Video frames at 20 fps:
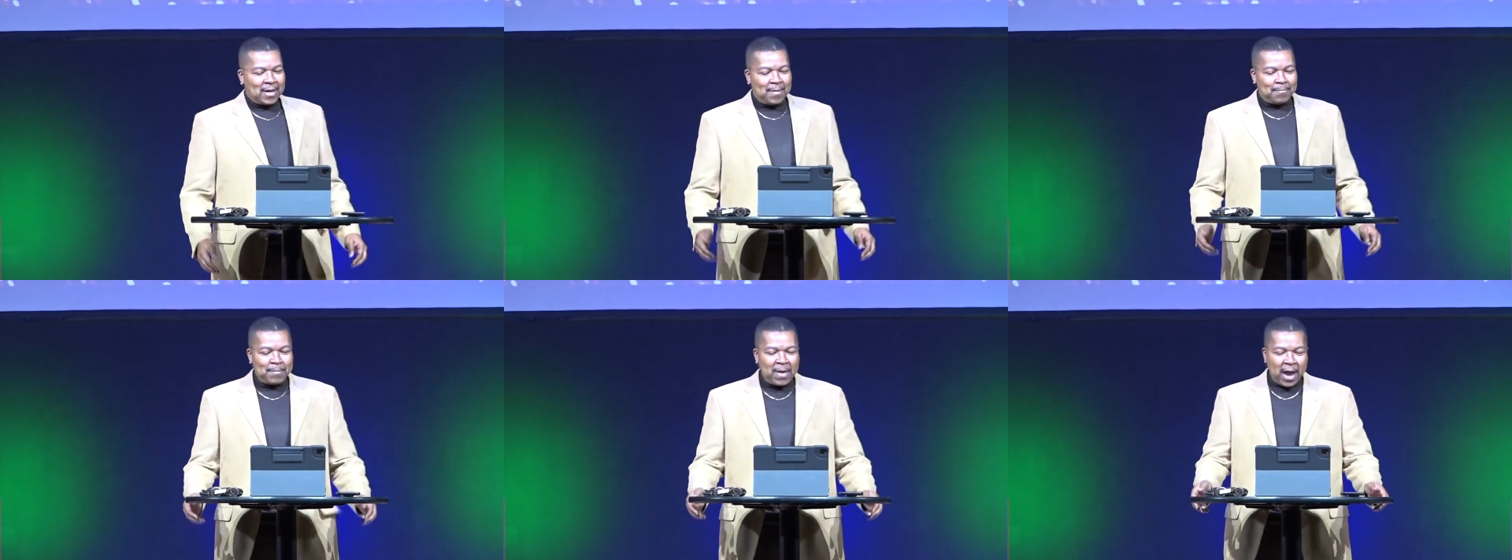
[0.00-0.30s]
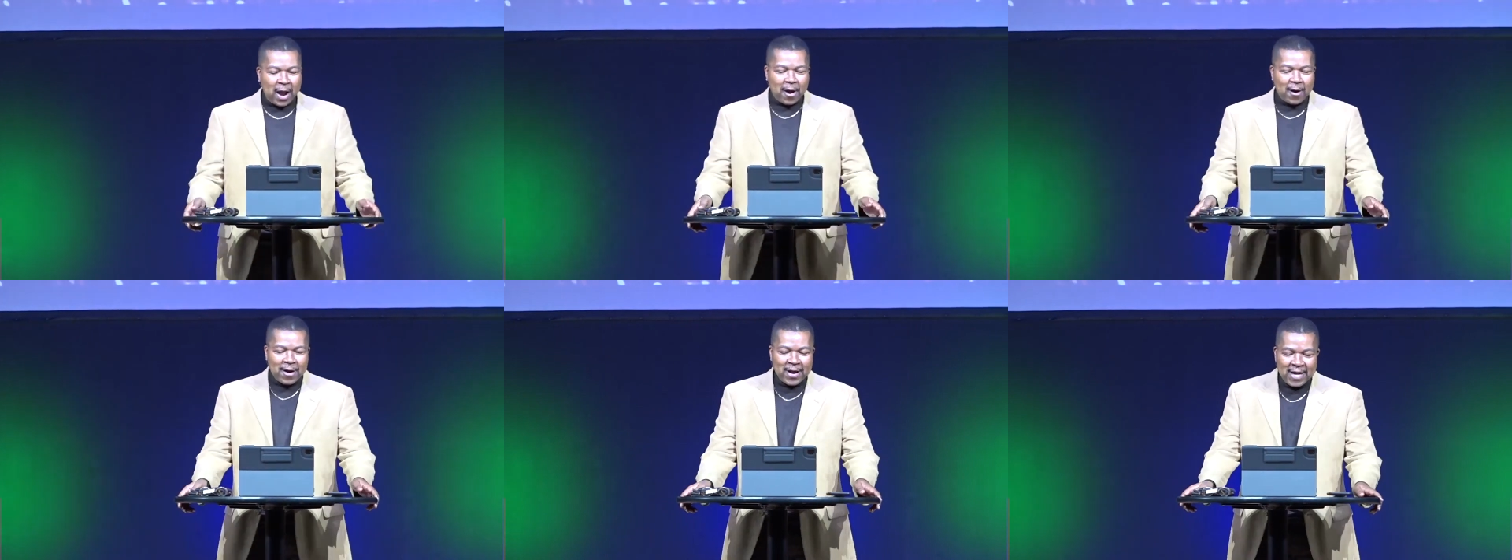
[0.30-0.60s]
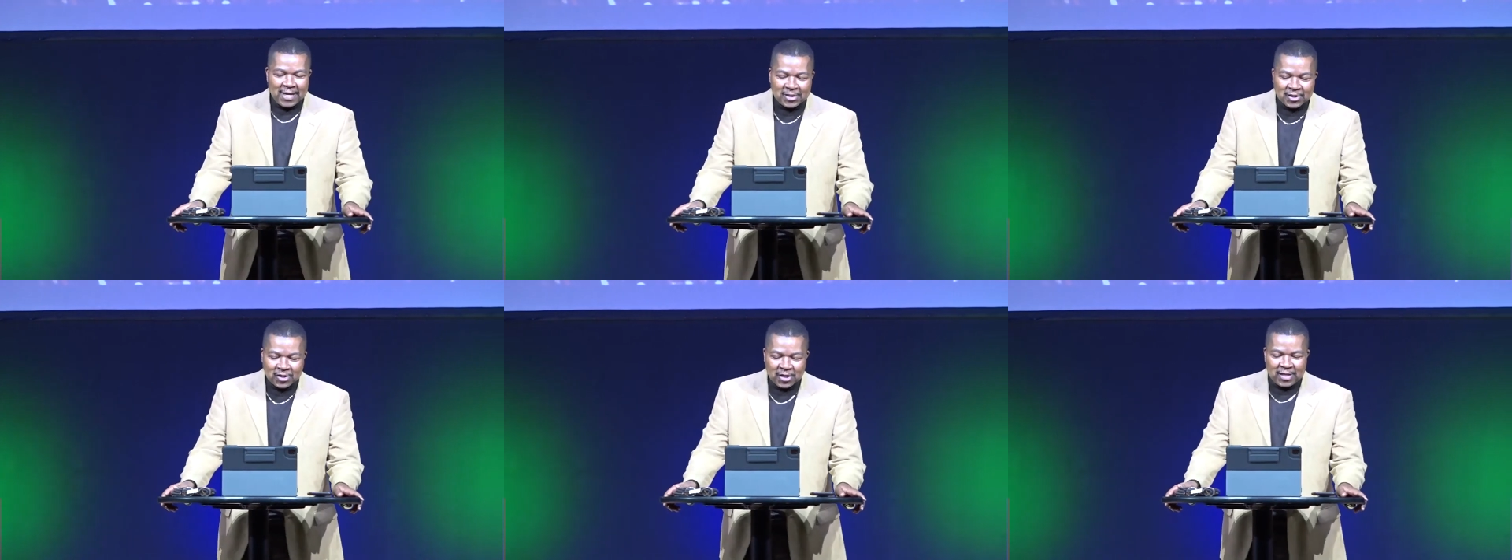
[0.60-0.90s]

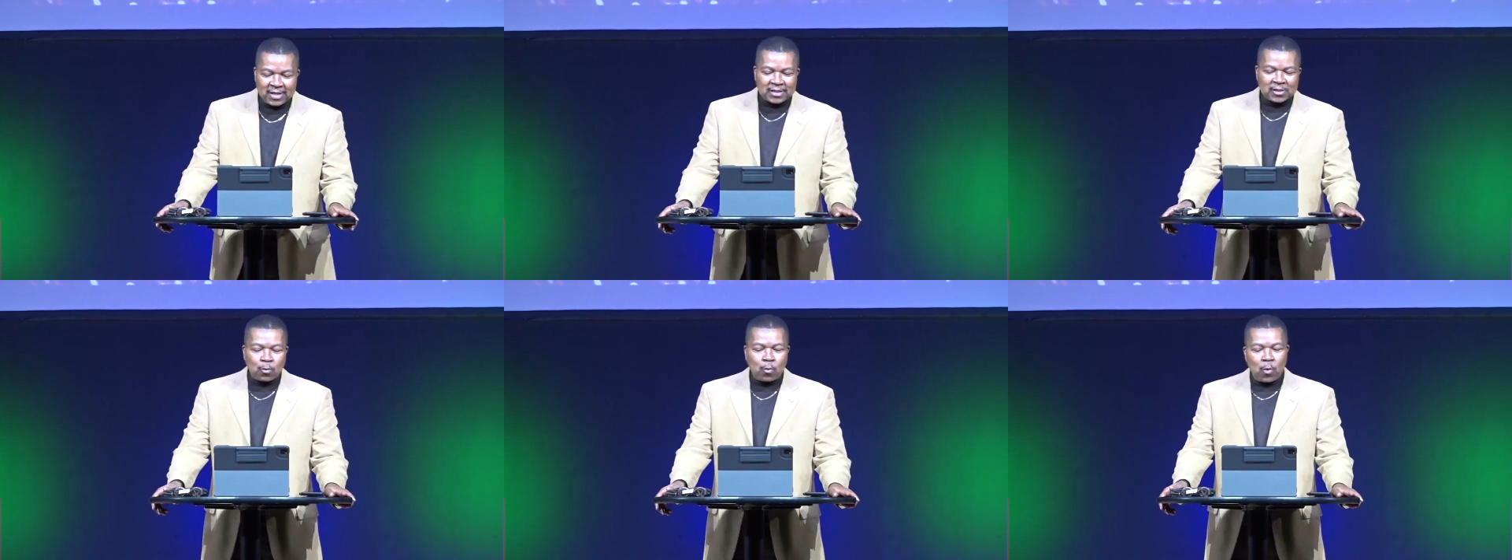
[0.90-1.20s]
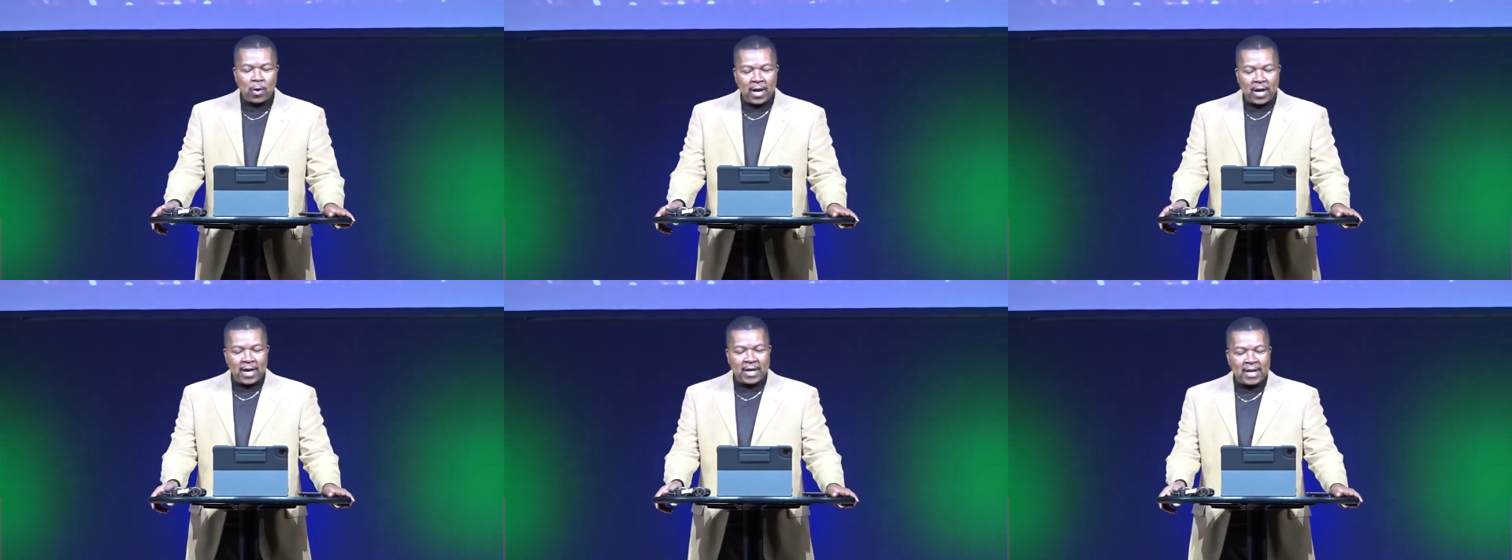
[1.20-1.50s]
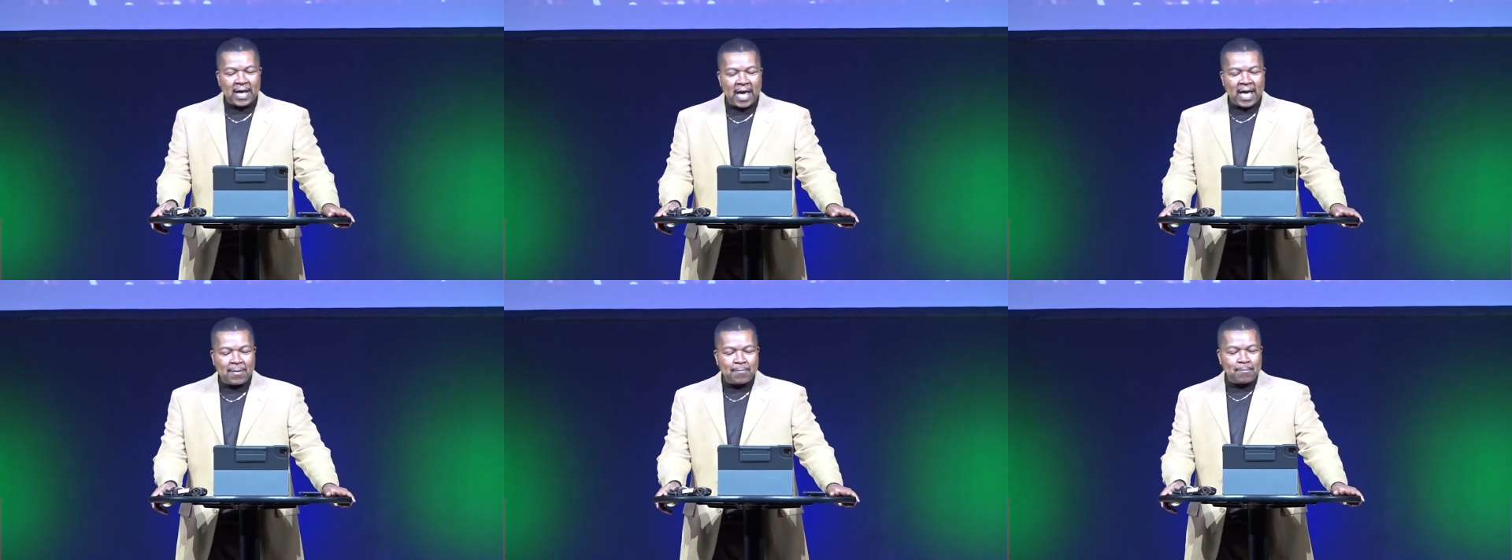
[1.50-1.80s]
Marriage is
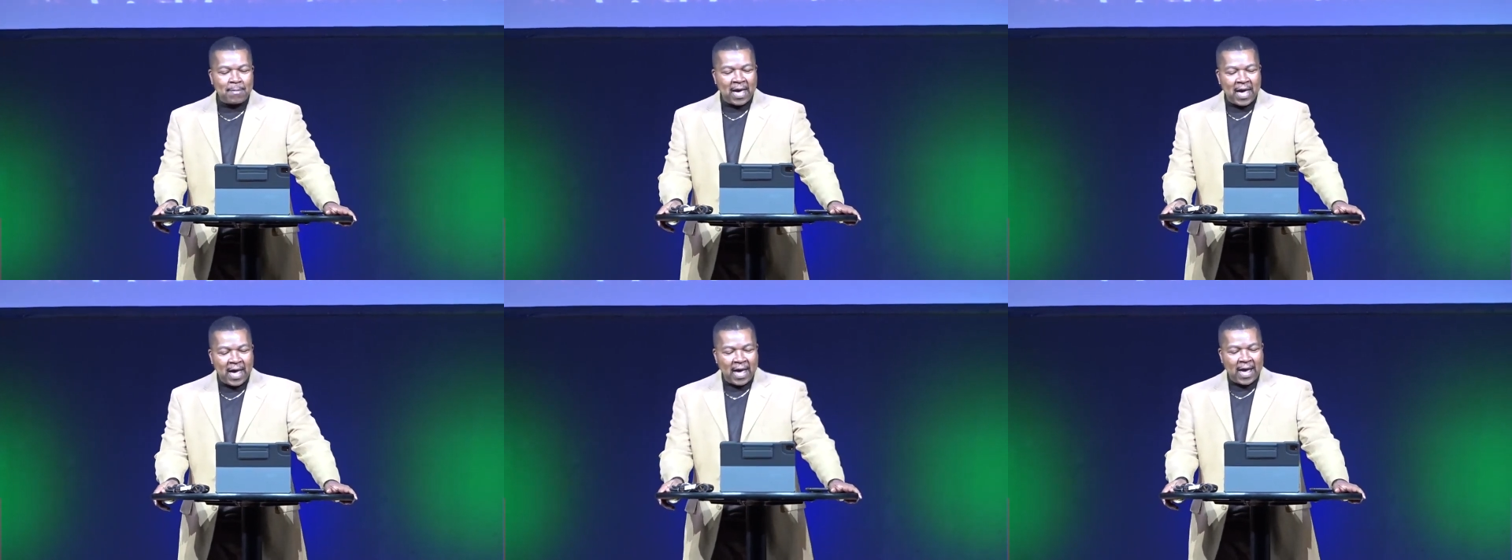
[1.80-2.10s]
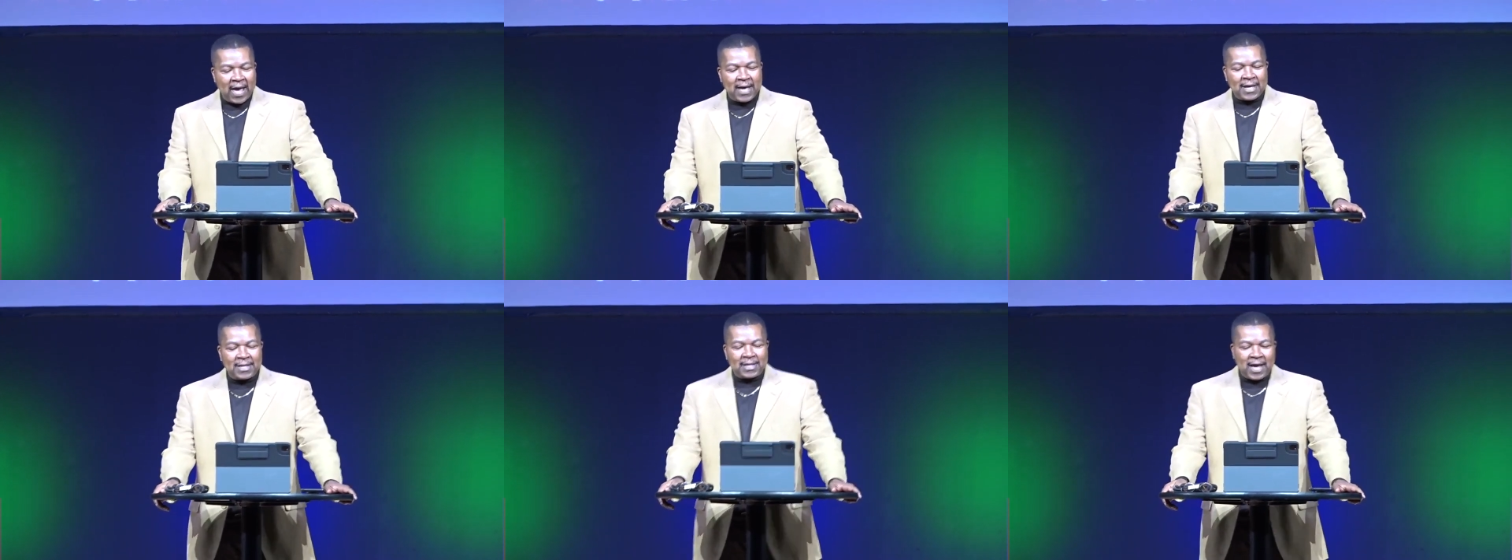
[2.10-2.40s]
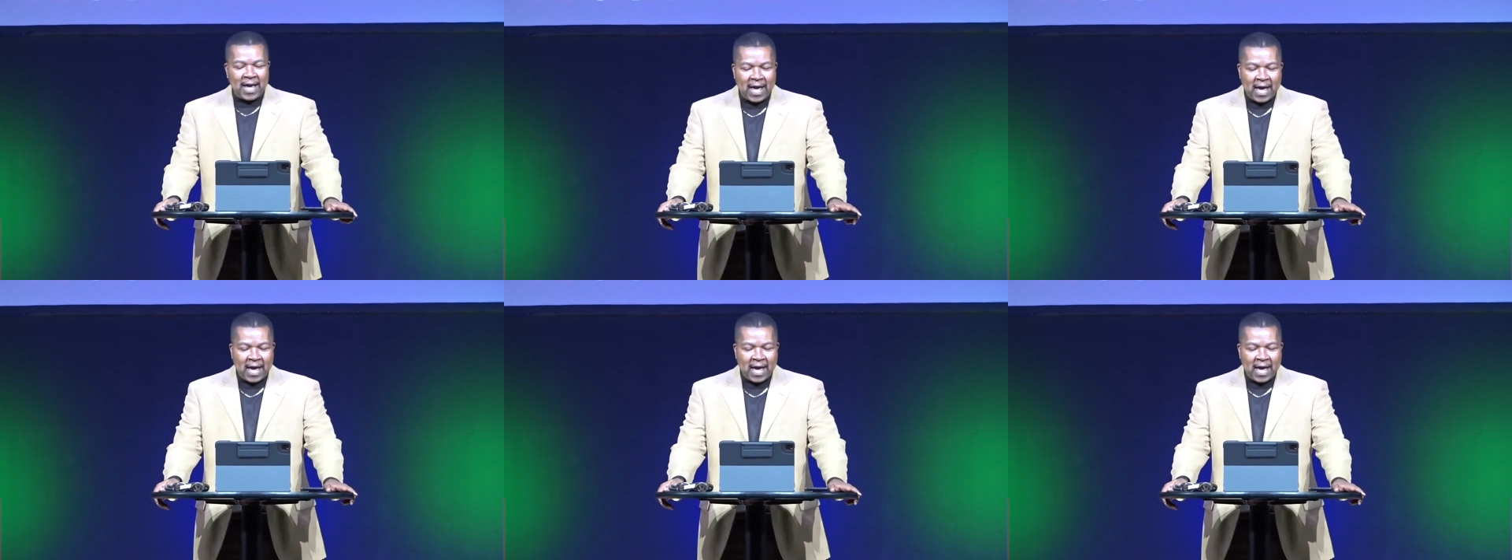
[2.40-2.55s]
when a man